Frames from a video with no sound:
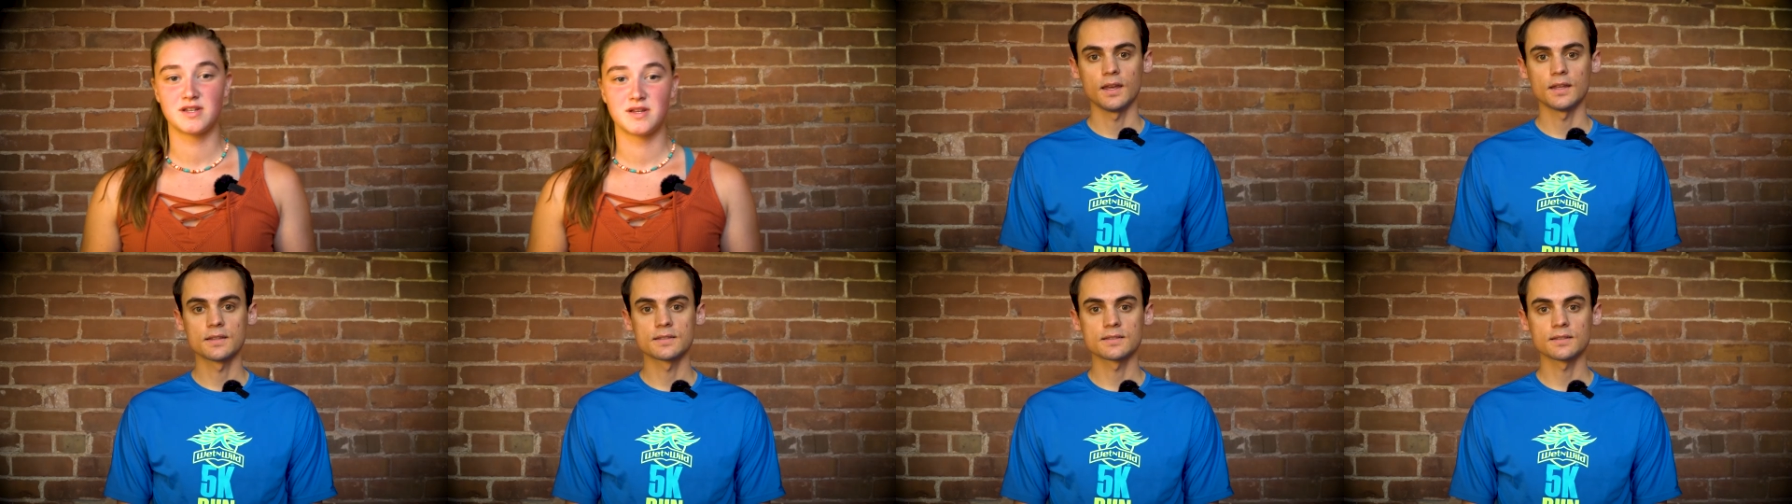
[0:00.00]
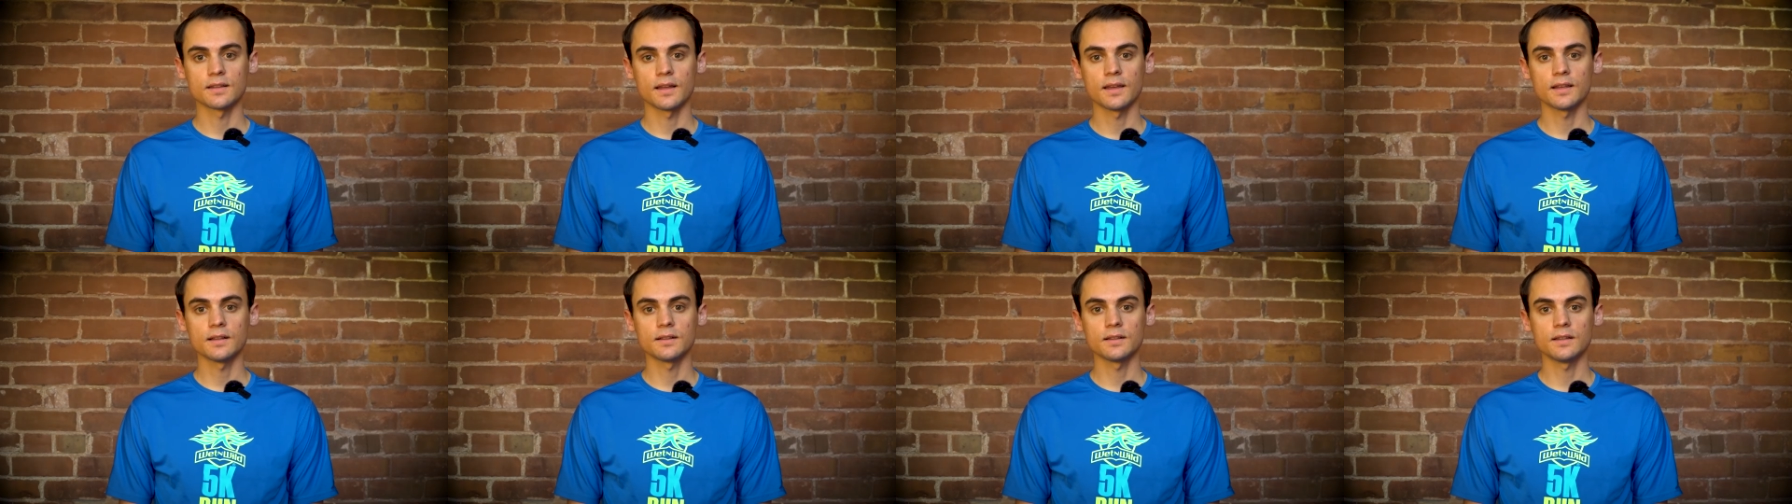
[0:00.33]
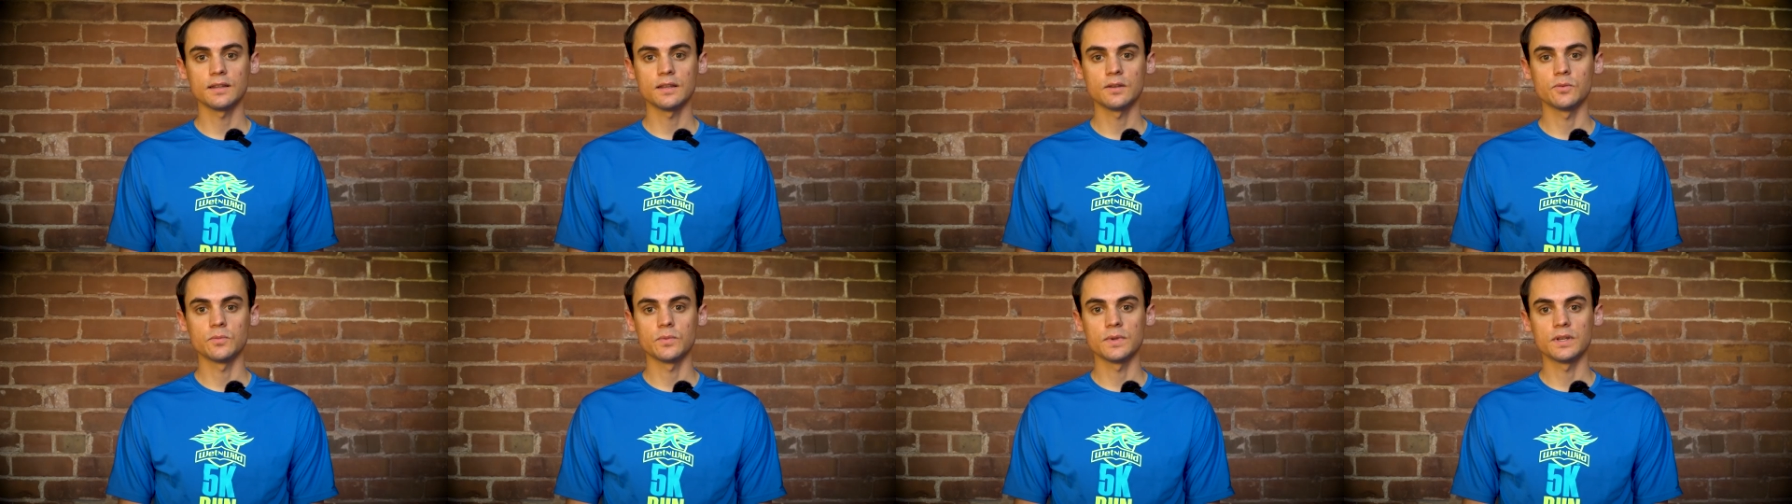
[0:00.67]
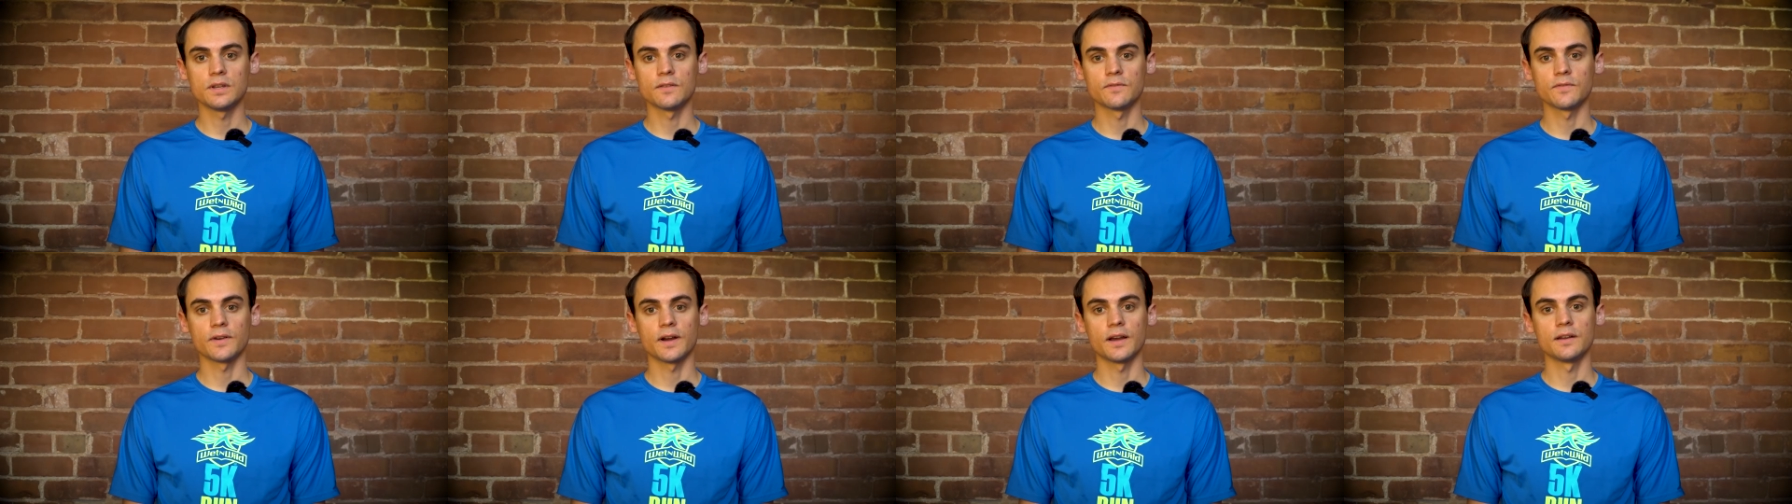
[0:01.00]
It's likely we
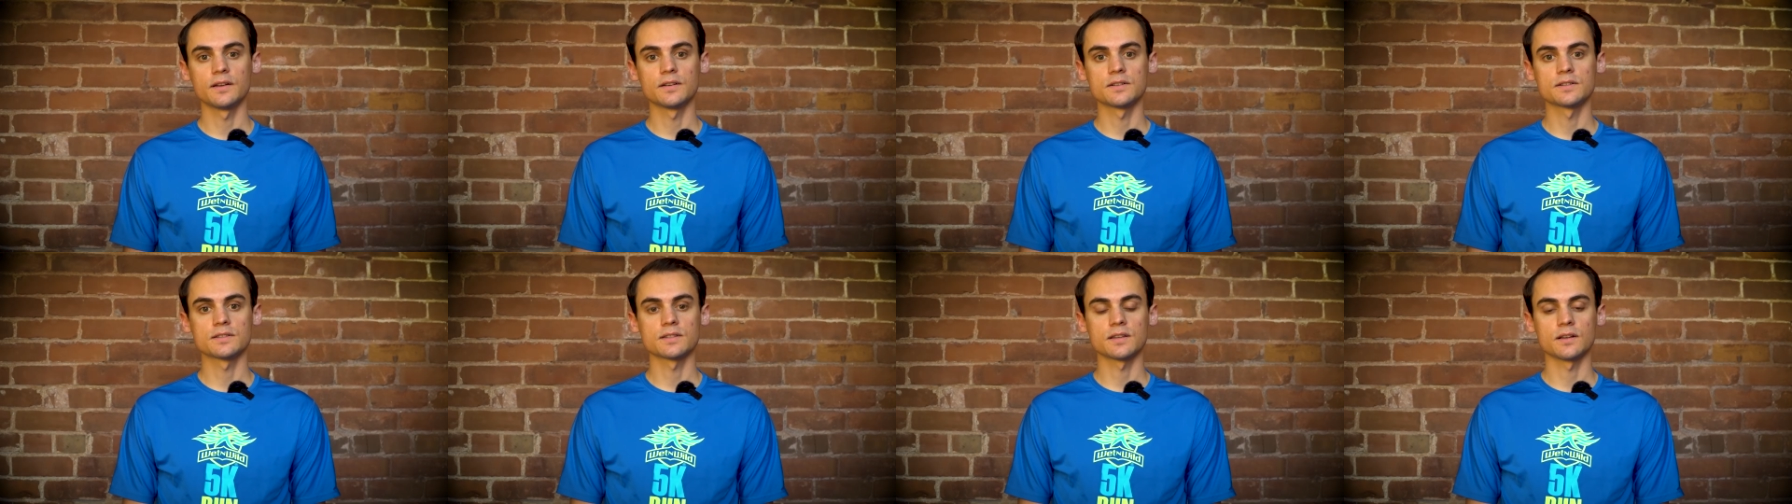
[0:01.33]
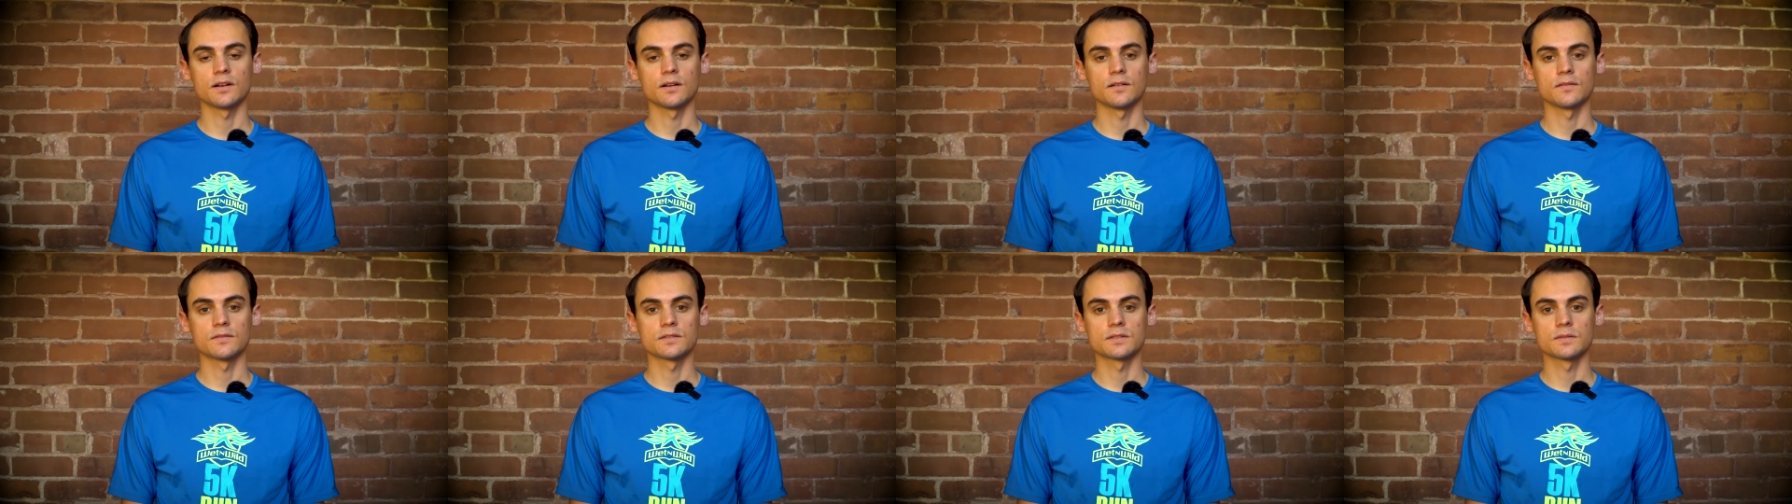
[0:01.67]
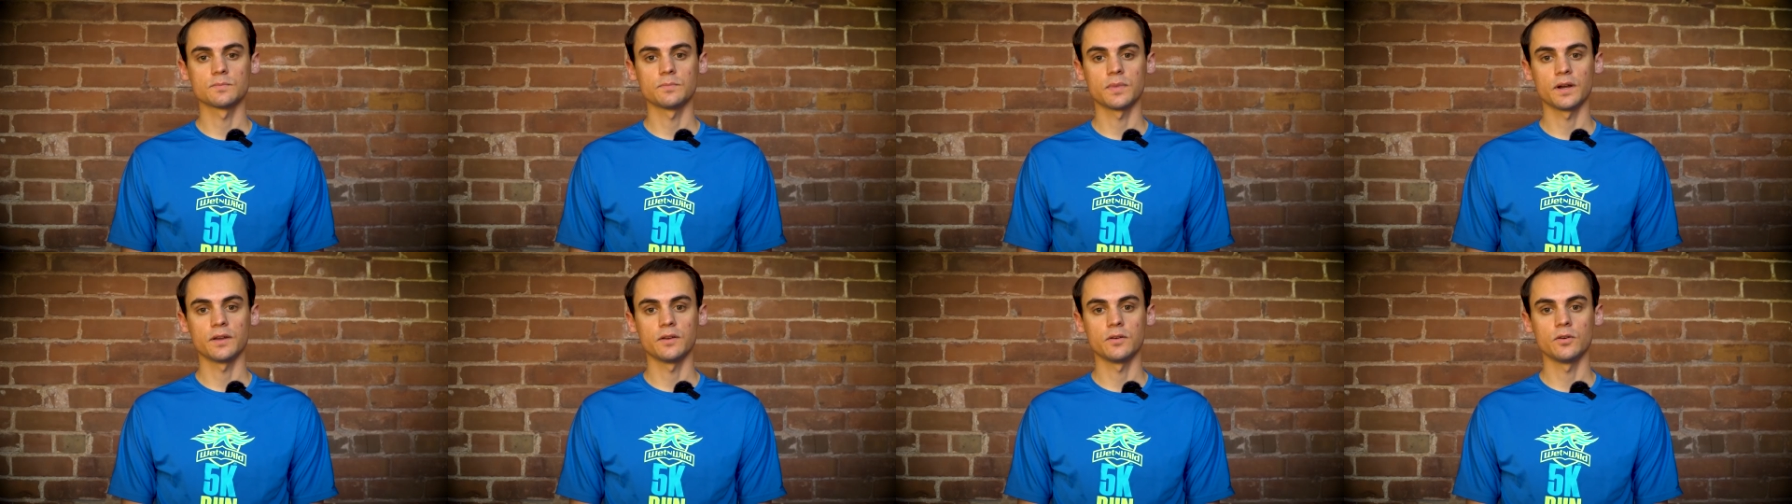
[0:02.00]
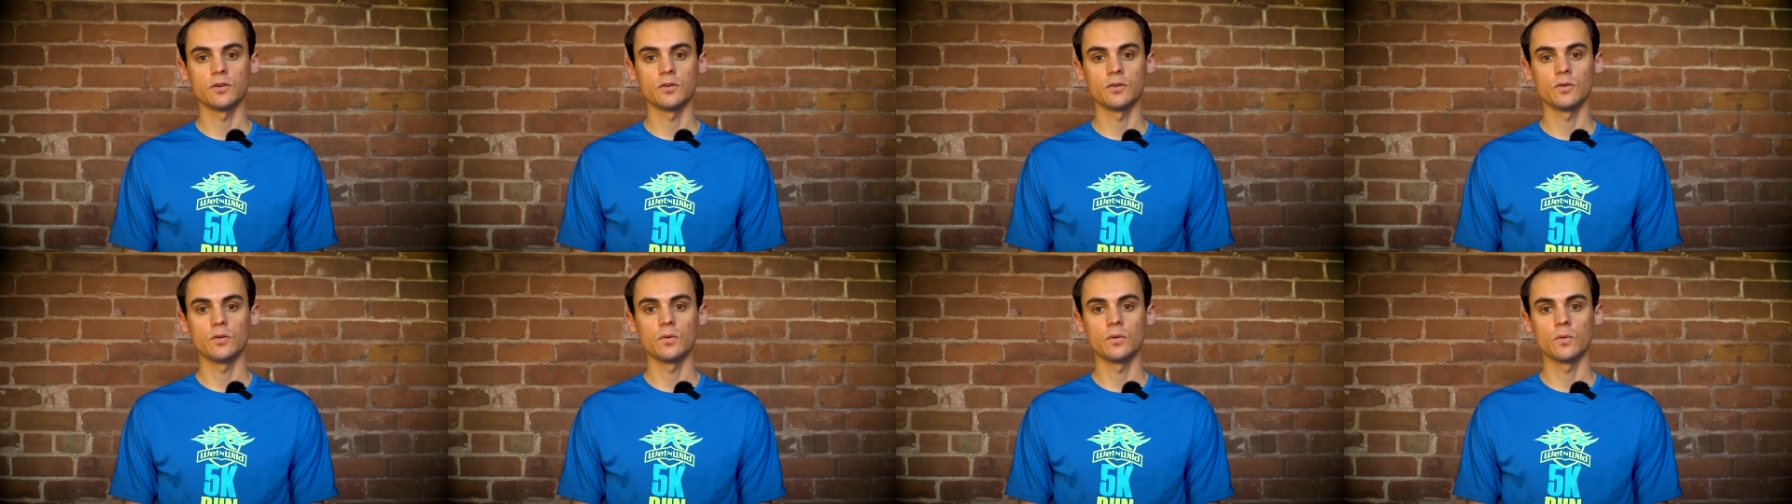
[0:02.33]
define ourselves by
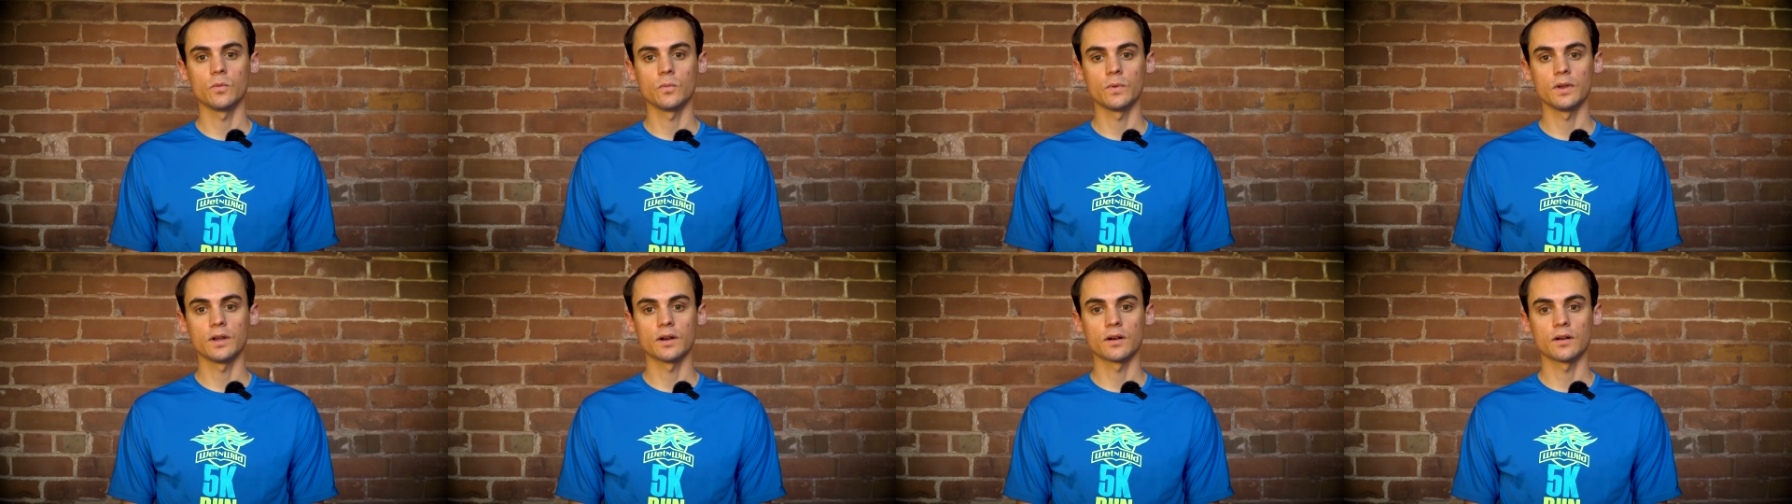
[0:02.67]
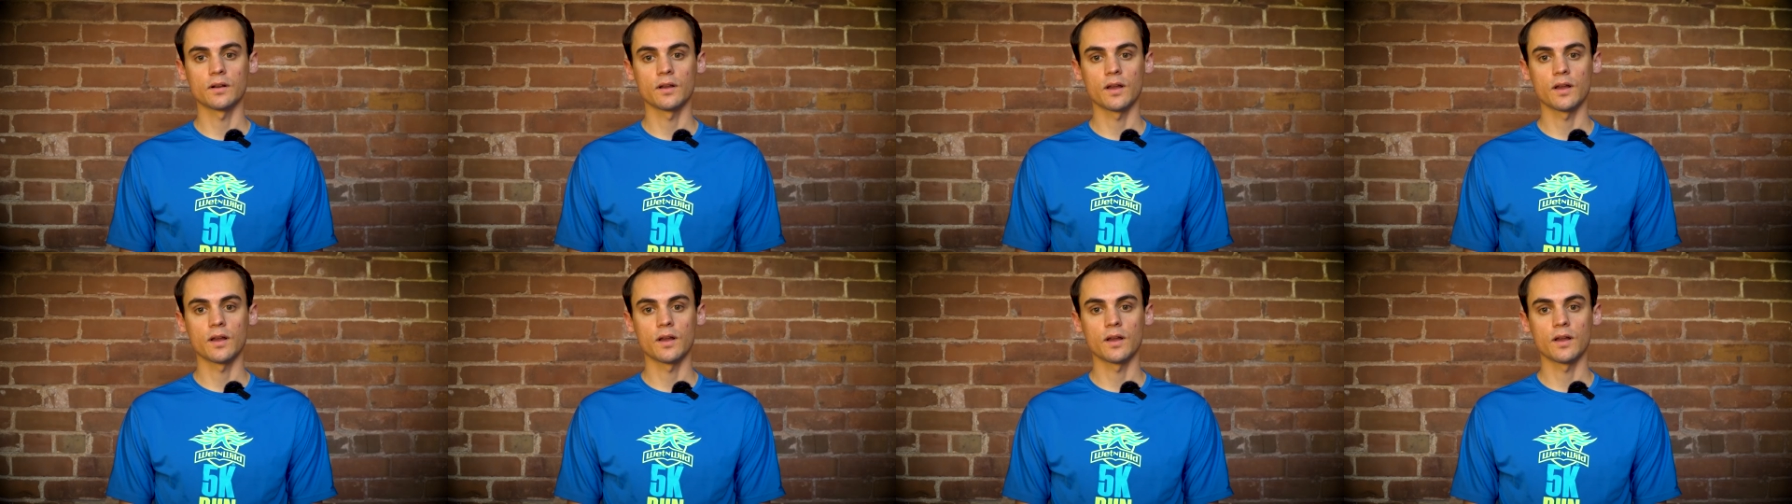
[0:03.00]
who we are